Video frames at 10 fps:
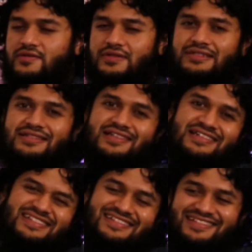Which
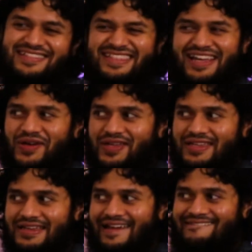
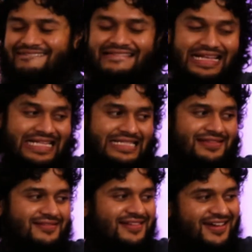Saudi,
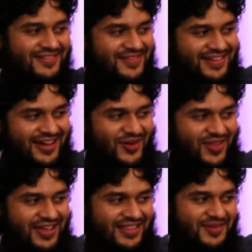I don't
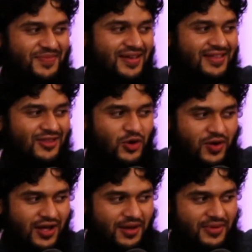like them. No
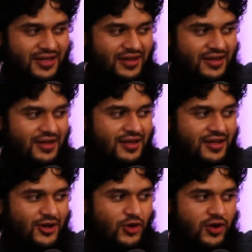comment,
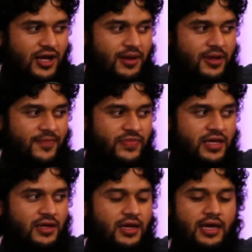no comment.
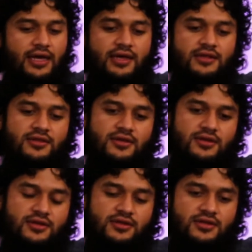And
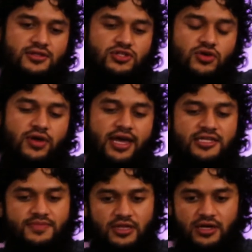so
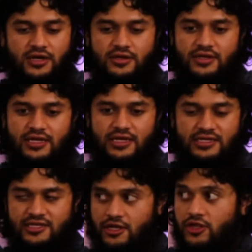Hezbollah
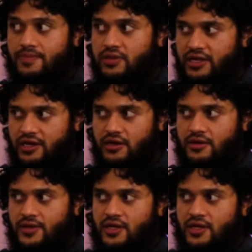is another player